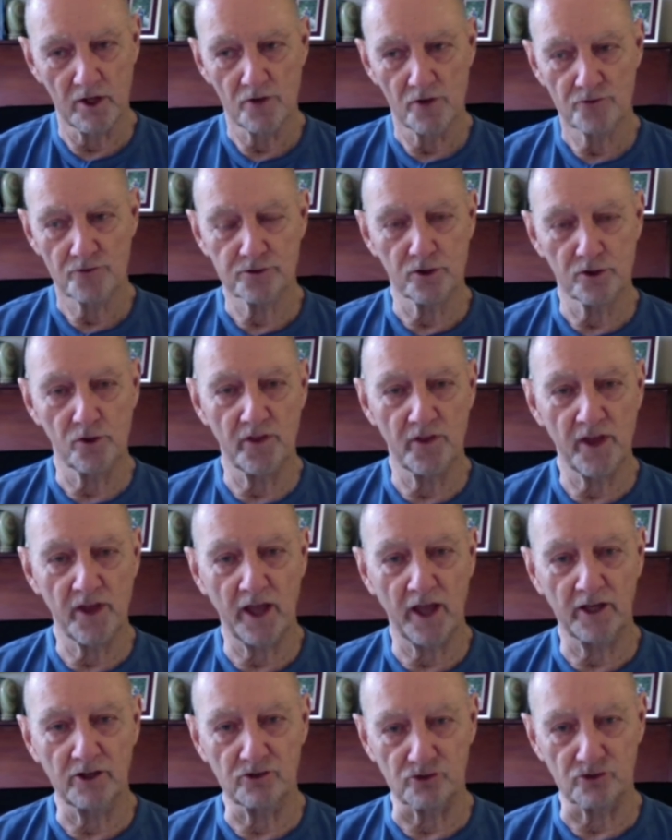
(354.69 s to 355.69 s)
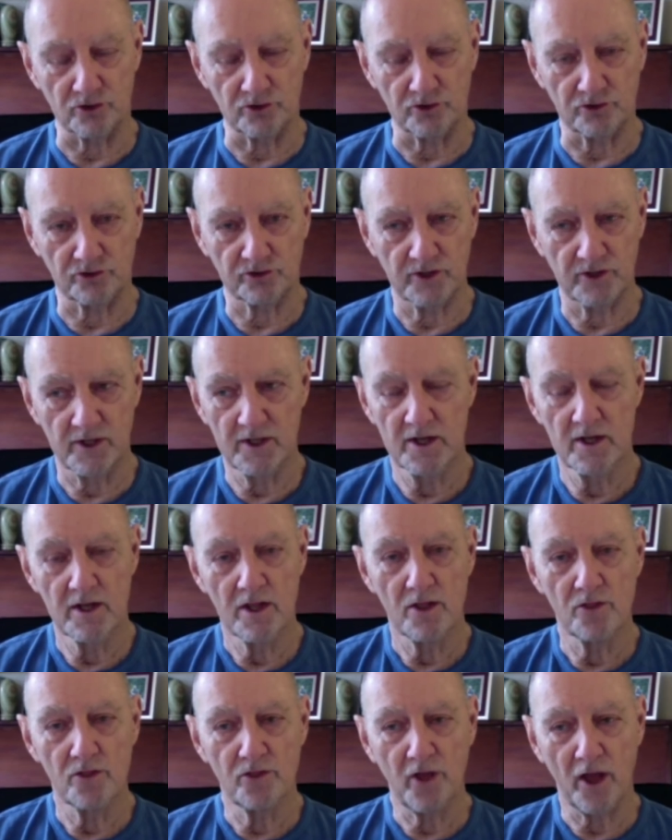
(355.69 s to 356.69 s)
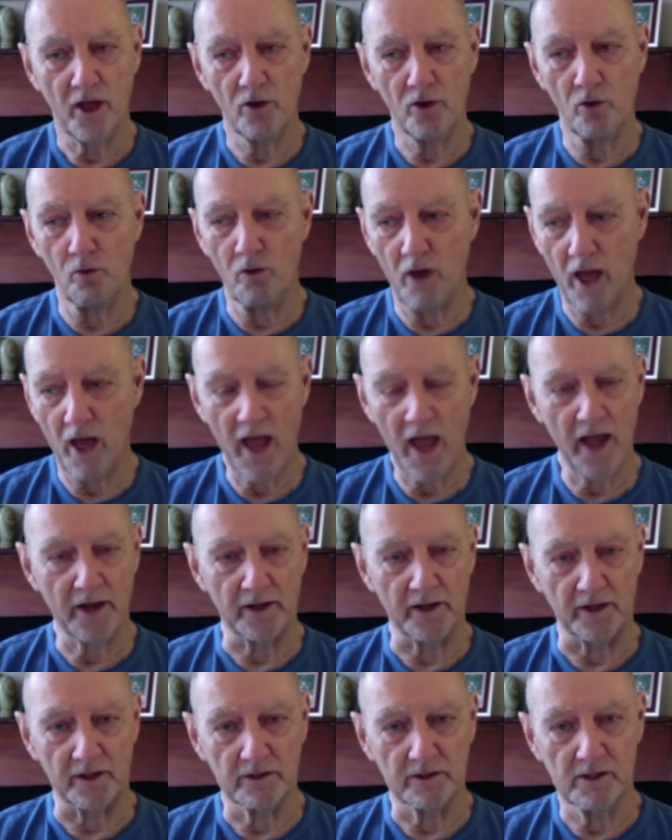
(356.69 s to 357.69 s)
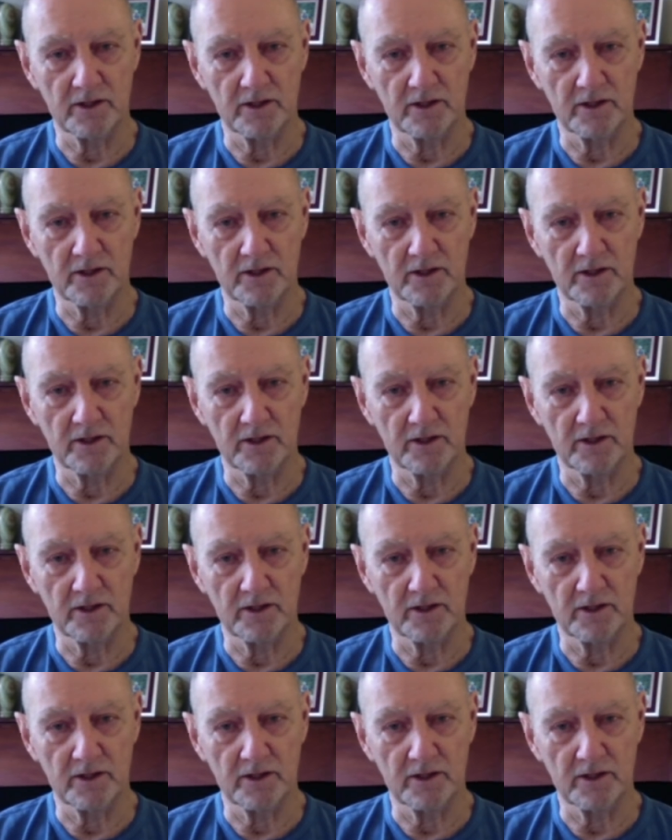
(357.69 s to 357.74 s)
through the ages, they all had it.